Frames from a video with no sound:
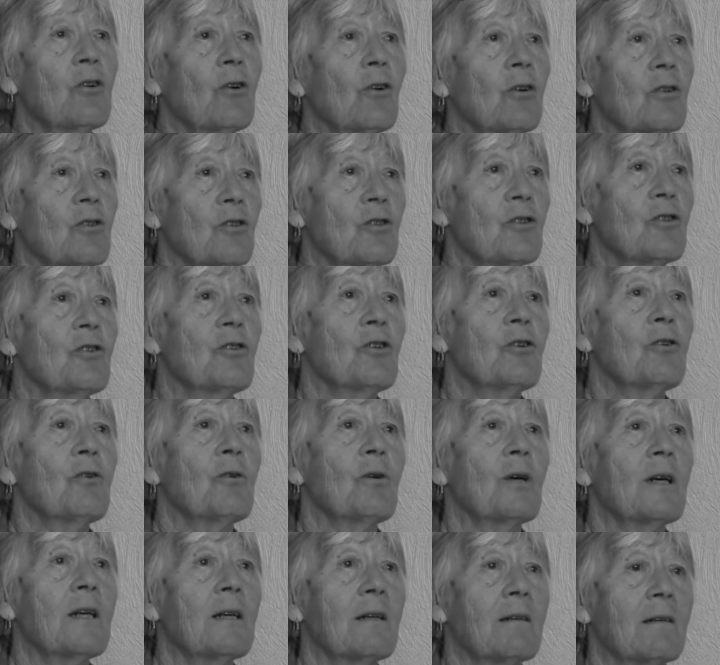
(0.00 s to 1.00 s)
not to do
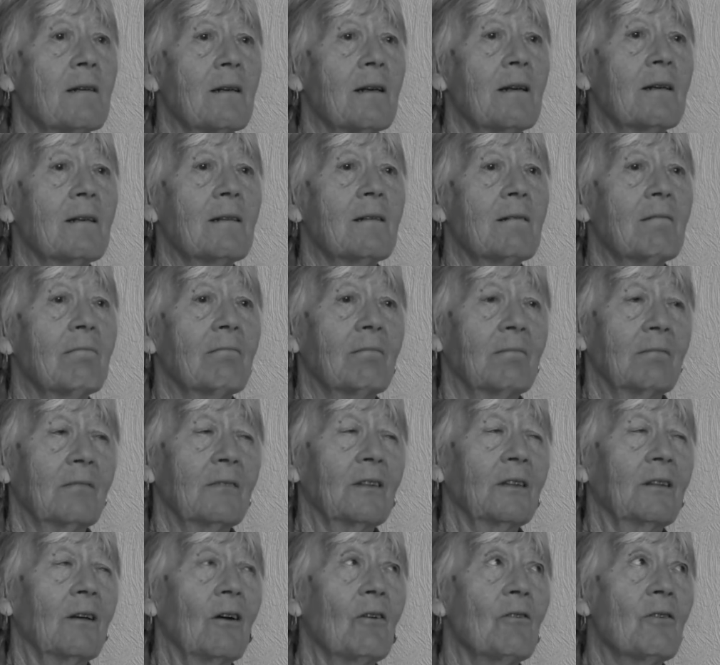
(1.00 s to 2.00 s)
it and
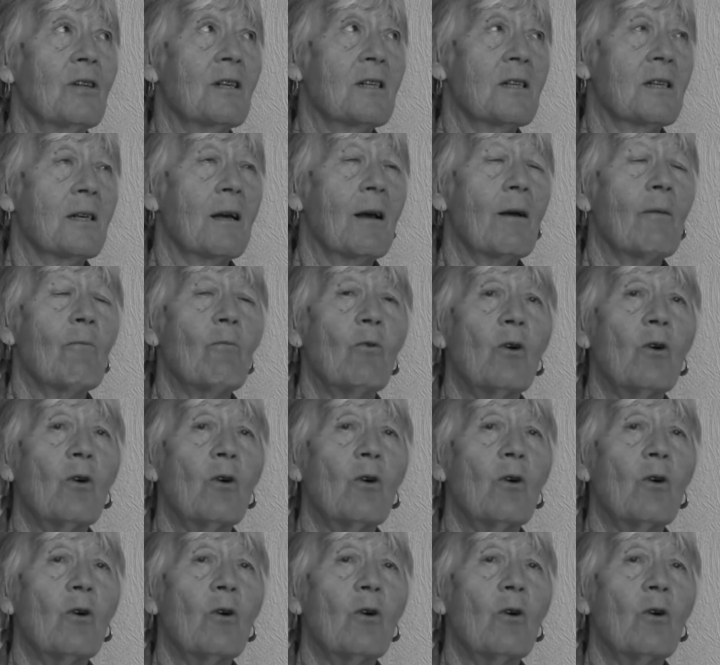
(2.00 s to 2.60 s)
go the same